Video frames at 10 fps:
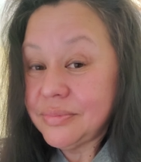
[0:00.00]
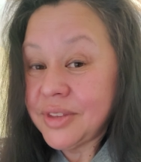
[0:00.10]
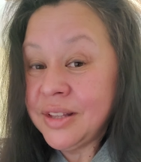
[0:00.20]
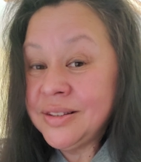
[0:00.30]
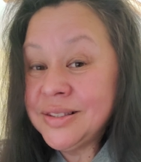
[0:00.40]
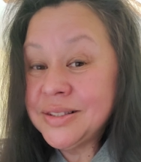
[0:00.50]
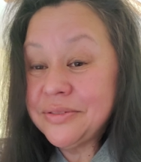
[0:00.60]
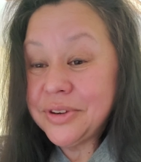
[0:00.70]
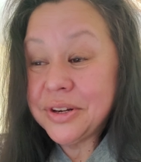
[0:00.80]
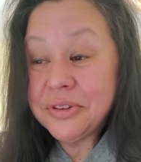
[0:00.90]
this is a
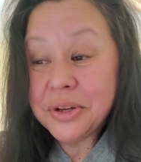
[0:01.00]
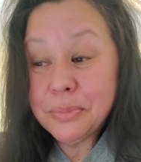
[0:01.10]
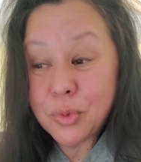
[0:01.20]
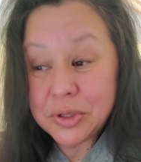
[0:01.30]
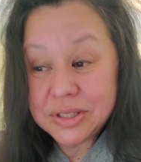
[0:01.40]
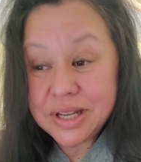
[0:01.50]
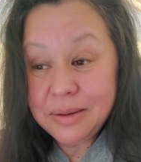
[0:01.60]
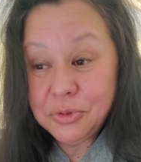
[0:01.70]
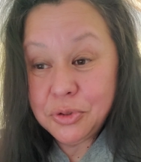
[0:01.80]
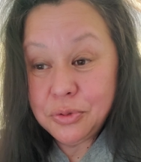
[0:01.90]
very very important
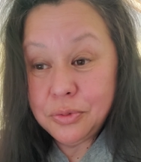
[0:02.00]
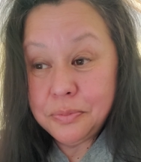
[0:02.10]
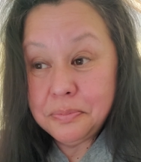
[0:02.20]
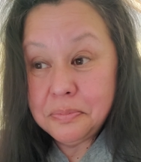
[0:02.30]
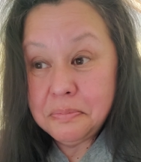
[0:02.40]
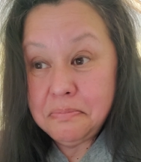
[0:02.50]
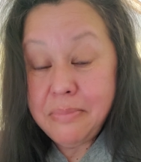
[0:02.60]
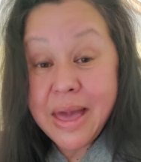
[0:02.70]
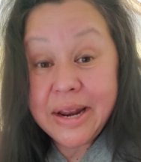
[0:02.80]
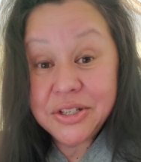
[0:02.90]
time to
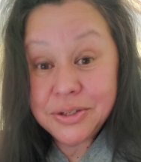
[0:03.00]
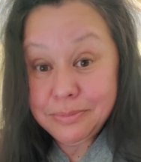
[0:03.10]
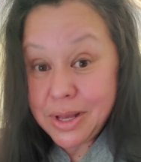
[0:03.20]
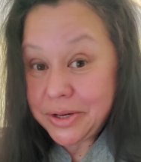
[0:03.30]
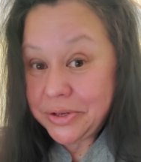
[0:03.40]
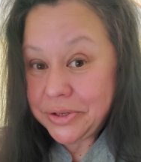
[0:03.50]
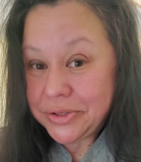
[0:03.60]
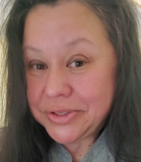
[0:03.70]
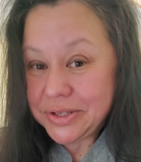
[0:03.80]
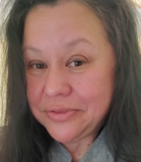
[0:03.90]
manage and monitor
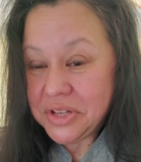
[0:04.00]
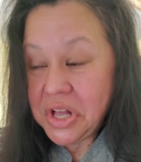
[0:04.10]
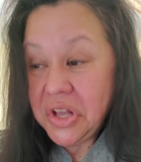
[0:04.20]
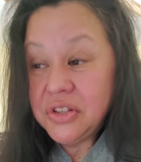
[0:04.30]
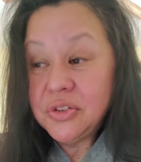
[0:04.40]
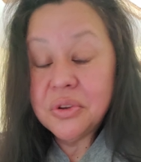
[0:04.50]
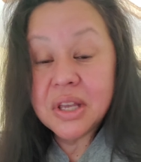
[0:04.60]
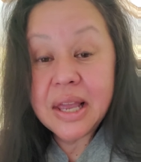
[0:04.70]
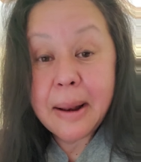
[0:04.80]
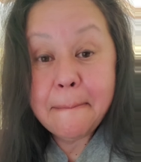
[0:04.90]
yourself so you
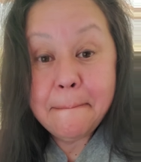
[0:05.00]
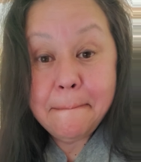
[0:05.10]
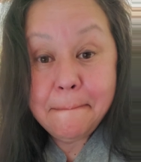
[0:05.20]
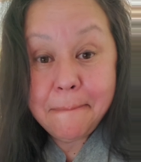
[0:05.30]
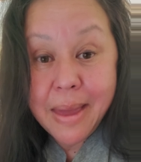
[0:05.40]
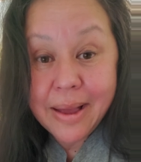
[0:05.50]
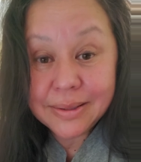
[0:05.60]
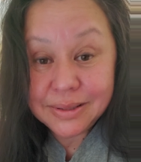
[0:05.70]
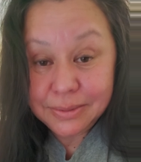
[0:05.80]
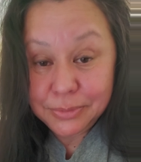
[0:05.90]
can get
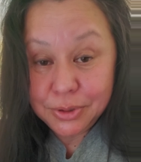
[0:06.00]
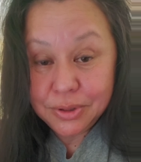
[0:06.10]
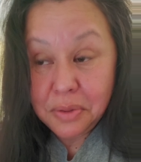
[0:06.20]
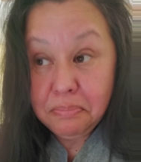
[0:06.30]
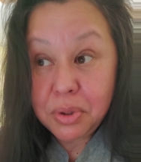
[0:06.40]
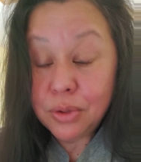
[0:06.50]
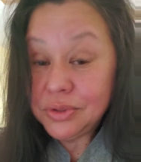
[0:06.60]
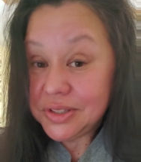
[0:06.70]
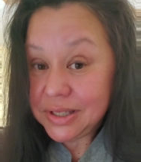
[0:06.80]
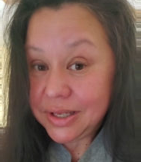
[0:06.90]
maximal
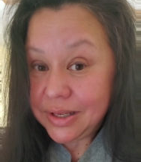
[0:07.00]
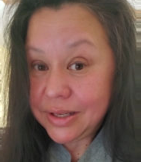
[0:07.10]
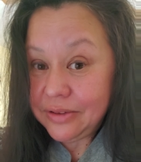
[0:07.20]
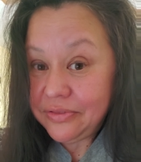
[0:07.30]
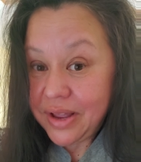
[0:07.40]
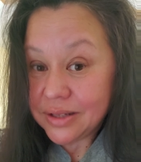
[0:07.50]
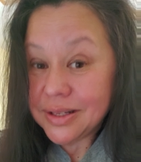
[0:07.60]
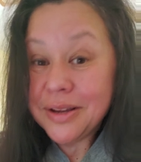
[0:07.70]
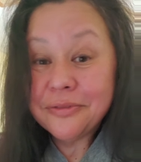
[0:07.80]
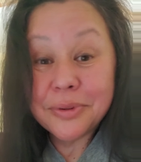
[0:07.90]
potency and
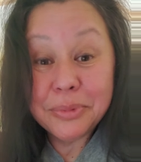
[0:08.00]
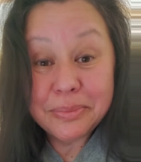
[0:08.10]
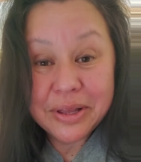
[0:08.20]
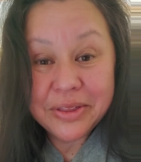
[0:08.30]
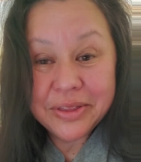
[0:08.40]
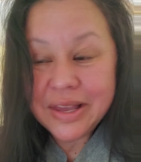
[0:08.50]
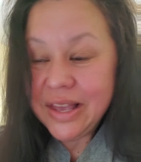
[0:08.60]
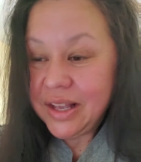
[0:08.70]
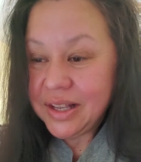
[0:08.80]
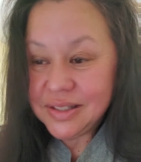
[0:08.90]
effect from the month
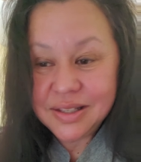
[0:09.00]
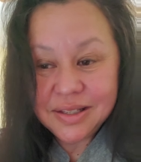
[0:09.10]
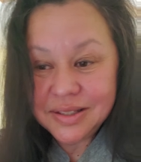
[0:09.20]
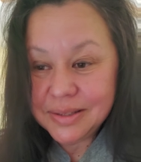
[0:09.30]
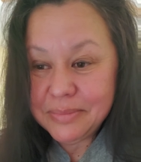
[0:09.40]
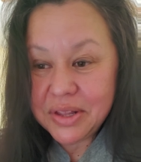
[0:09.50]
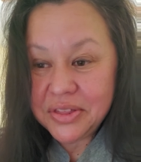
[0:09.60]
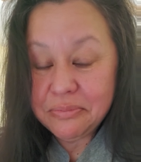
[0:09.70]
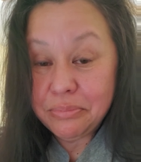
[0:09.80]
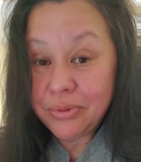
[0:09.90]
because this is a
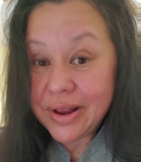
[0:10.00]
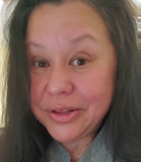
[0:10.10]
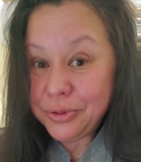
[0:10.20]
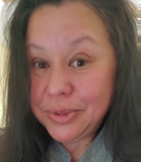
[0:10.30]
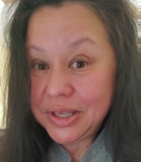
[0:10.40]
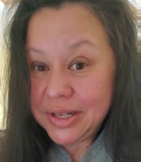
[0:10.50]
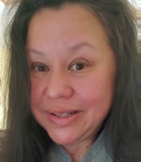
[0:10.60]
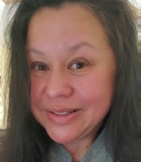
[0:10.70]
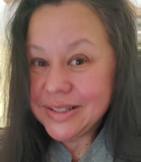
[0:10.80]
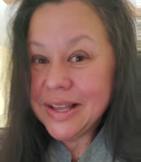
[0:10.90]
month of brand new
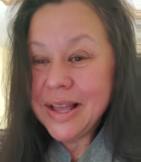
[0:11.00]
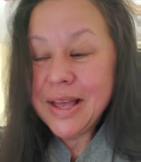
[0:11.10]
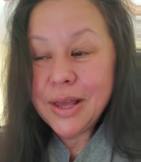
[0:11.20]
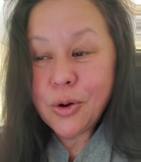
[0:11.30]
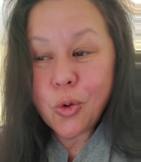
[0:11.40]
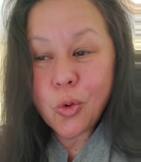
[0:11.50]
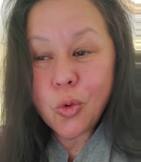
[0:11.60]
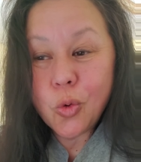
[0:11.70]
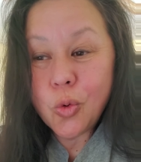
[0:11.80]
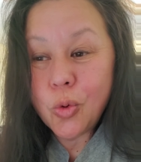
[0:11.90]
beginnings and a
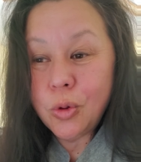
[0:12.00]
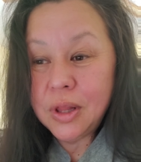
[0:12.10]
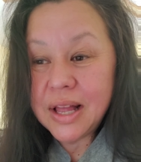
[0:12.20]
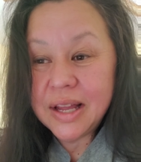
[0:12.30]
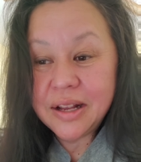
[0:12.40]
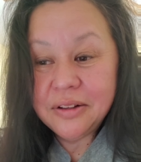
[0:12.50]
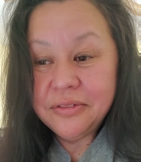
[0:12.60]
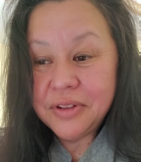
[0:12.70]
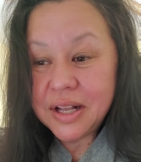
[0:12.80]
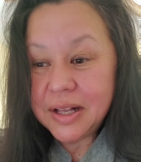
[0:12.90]
whole lot
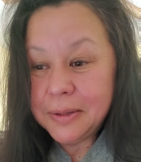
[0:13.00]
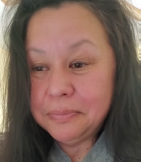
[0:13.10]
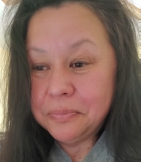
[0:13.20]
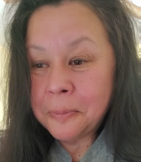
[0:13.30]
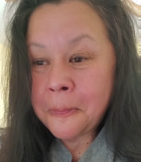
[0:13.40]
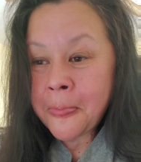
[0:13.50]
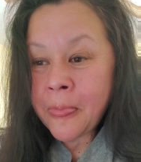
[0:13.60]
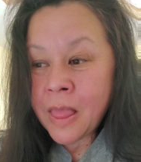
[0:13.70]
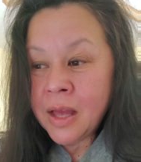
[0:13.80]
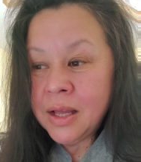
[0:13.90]
of um,
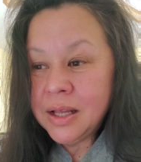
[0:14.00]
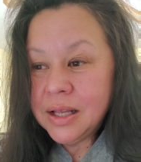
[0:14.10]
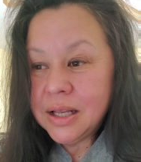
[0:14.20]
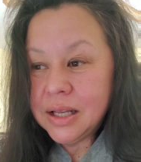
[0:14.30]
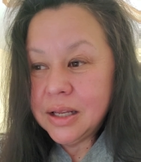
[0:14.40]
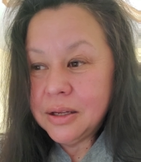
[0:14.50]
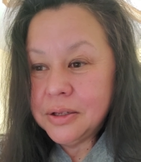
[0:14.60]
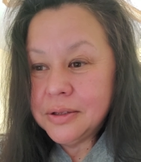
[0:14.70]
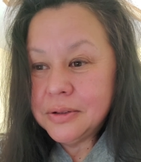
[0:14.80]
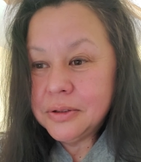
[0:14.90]
uh,
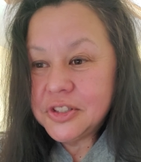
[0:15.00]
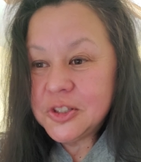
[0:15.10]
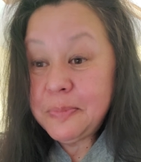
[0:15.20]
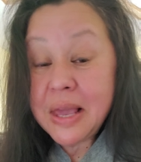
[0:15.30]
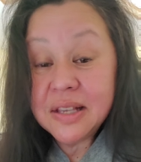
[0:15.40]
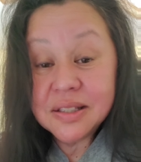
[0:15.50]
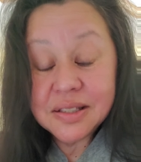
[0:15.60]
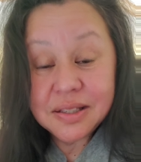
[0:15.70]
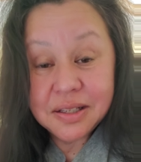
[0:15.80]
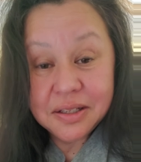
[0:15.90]

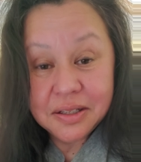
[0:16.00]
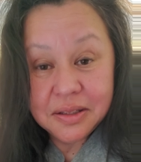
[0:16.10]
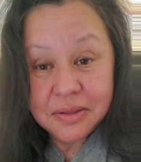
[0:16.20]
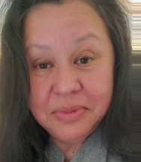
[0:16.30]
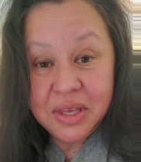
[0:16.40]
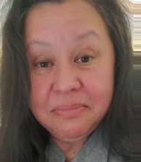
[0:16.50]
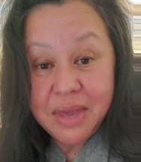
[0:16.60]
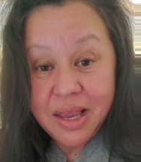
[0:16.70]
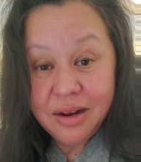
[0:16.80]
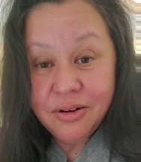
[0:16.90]
space being
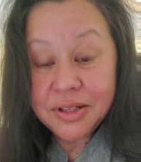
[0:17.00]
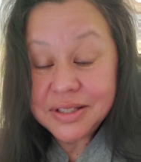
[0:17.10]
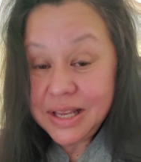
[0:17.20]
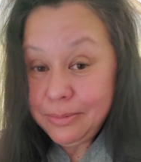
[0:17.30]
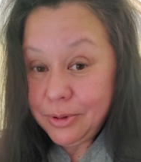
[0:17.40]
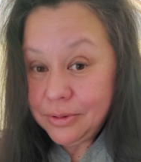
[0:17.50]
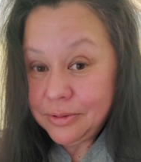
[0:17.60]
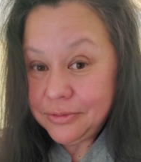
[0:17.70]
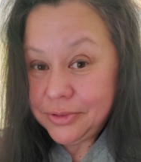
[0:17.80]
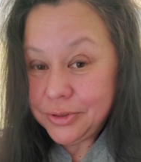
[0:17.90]
made on the table
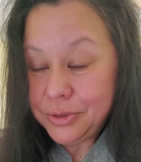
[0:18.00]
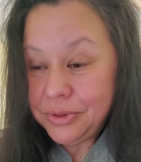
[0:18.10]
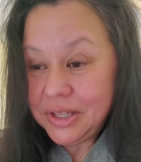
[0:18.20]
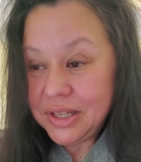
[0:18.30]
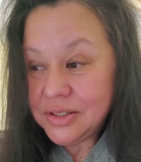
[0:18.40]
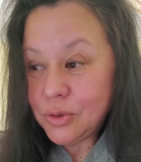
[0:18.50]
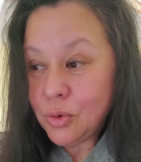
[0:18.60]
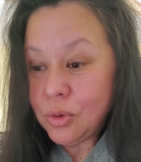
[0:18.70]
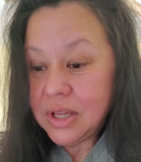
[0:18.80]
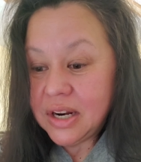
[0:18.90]
for new things and a
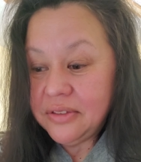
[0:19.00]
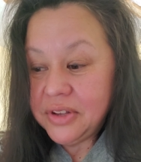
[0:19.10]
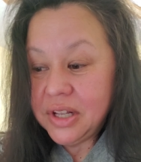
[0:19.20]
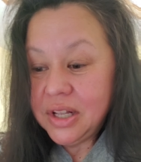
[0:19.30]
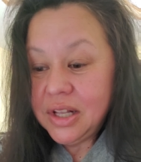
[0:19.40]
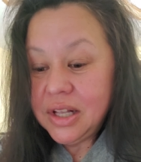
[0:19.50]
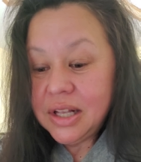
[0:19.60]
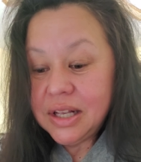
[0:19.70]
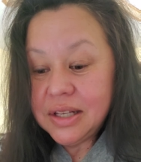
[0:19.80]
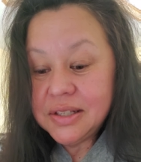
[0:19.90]
whole lot of
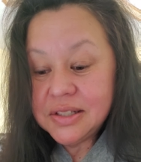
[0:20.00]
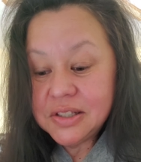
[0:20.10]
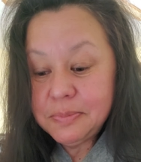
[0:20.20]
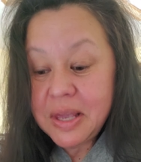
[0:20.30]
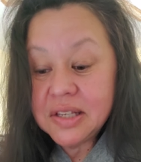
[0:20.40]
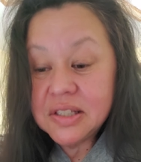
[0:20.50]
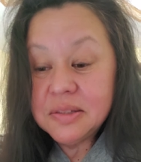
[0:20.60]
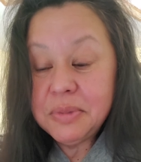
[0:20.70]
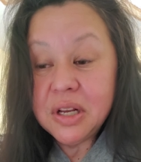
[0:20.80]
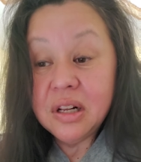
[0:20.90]
uh, space
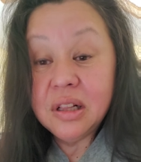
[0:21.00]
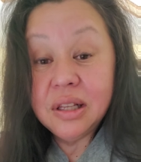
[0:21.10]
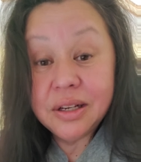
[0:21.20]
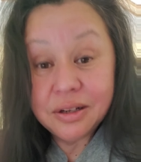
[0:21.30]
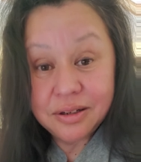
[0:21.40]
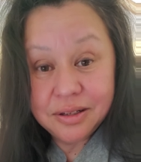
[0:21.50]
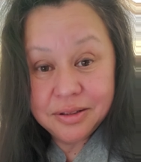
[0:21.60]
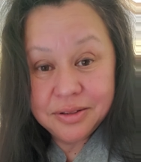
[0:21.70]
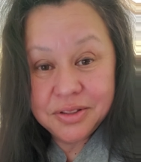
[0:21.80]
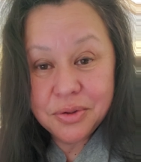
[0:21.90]
being cleared
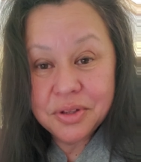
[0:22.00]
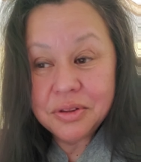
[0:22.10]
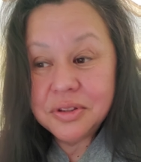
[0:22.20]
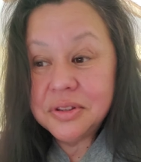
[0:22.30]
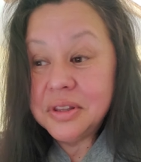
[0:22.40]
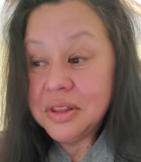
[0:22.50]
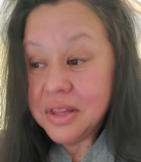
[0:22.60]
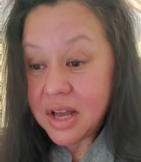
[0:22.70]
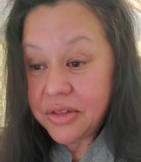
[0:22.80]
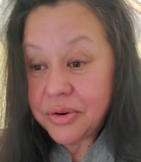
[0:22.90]
so that
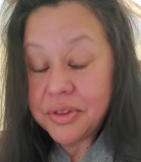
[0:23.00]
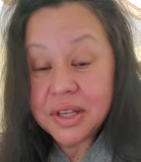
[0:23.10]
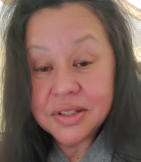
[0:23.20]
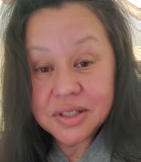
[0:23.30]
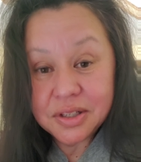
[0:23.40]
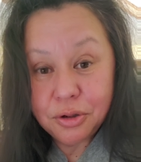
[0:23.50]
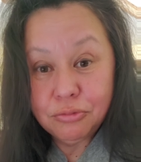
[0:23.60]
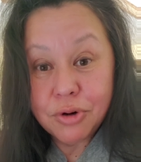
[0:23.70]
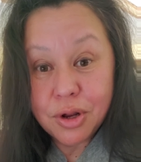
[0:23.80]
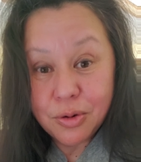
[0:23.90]
other things can
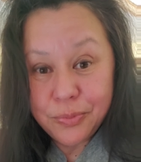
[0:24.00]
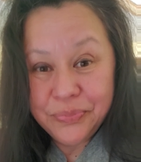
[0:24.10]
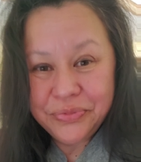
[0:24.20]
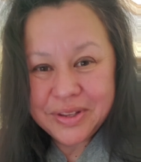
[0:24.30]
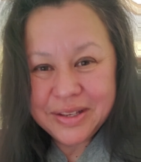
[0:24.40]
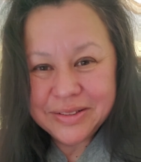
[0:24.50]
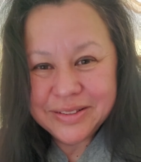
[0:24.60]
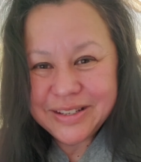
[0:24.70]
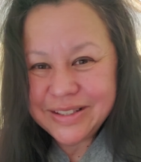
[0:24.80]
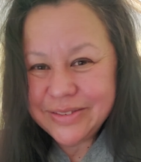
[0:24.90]
grow
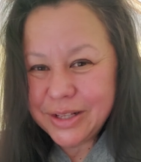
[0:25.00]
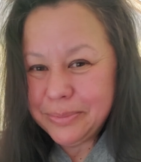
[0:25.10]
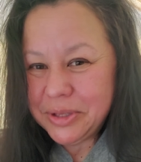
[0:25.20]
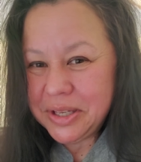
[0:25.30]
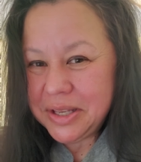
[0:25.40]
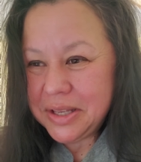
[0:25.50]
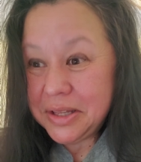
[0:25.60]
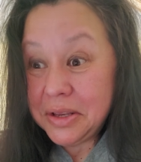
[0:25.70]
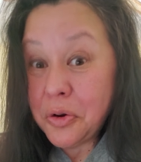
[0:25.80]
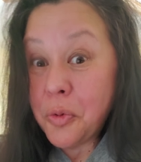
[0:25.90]
and, and develop in the
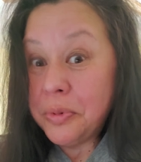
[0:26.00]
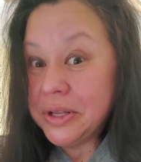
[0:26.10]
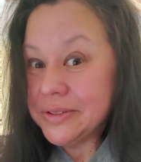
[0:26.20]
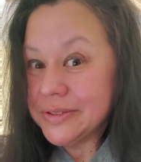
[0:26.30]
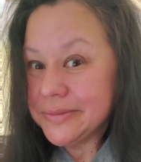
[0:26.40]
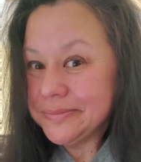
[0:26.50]
in the openings.